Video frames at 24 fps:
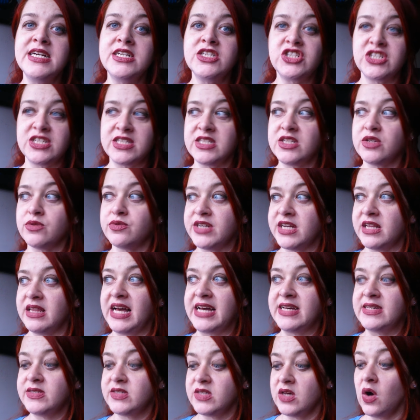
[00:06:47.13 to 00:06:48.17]
just to
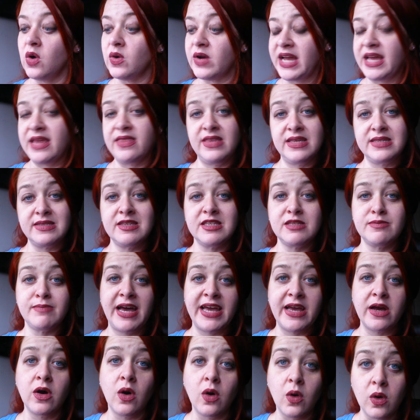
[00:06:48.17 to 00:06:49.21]
realize, okay, this is
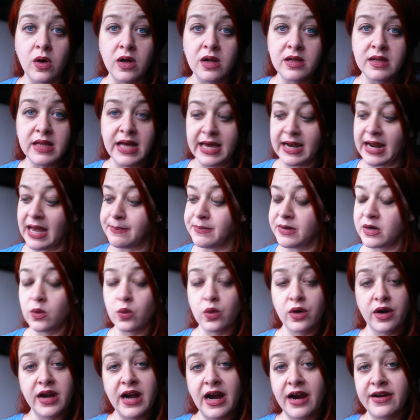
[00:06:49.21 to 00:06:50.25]
my goal and I'm going to
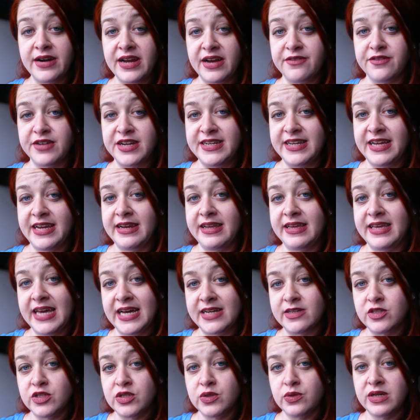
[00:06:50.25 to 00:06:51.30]
work hard every day to
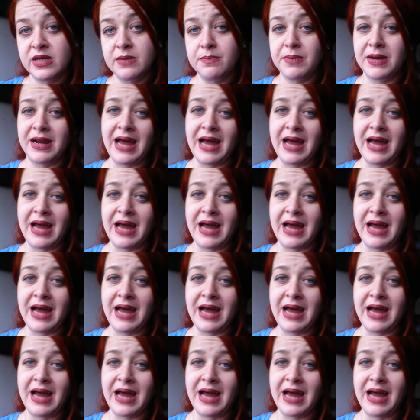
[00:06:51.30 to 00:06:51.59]
get to it,